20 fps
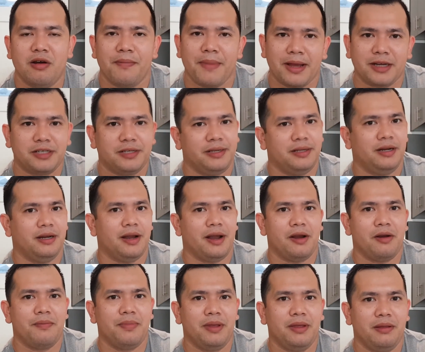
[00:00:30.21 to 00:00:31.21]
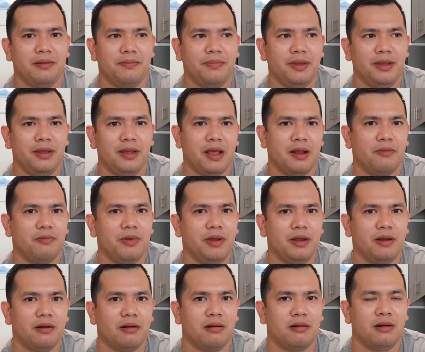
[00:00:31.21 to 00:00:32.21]
I'm actually in an Airbnb, and
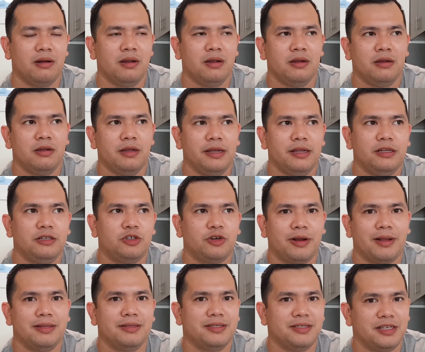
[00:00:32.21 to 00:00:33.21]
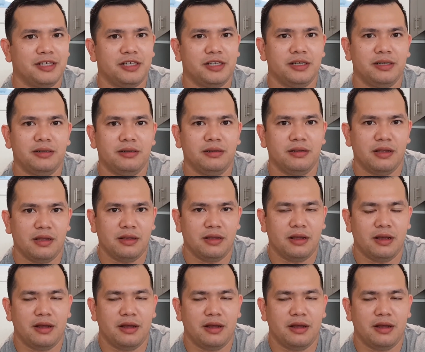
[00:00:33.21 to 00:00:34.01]
we are in transition